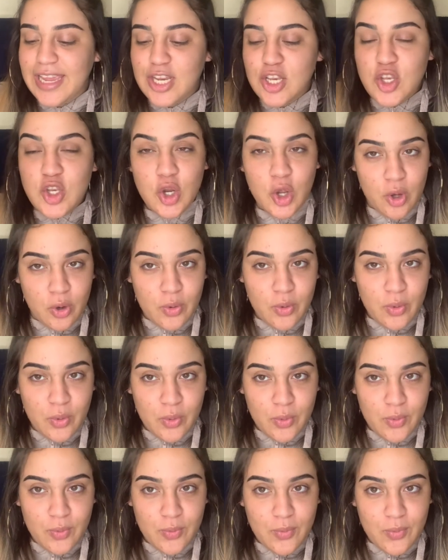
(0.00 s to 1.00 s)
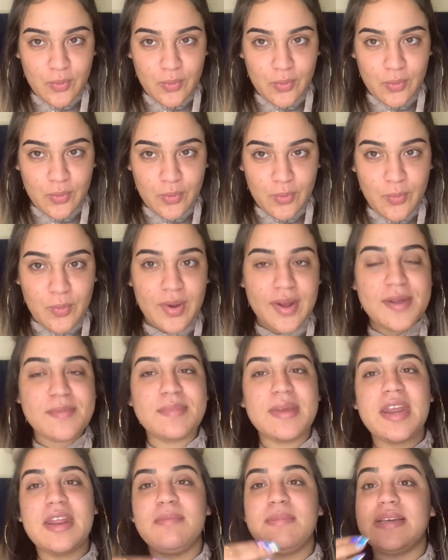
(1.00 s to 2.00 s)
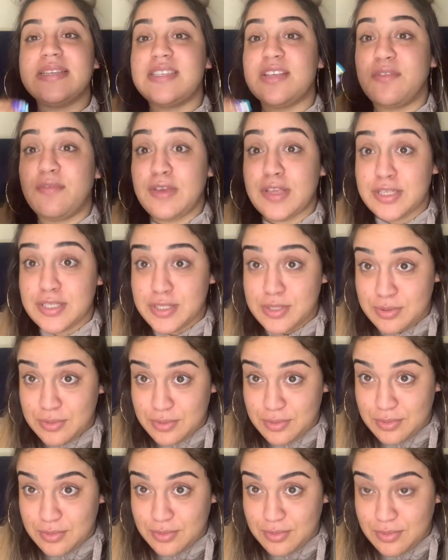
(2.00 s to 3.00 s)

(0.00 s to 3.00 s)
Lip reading: know what I'm getting myself into,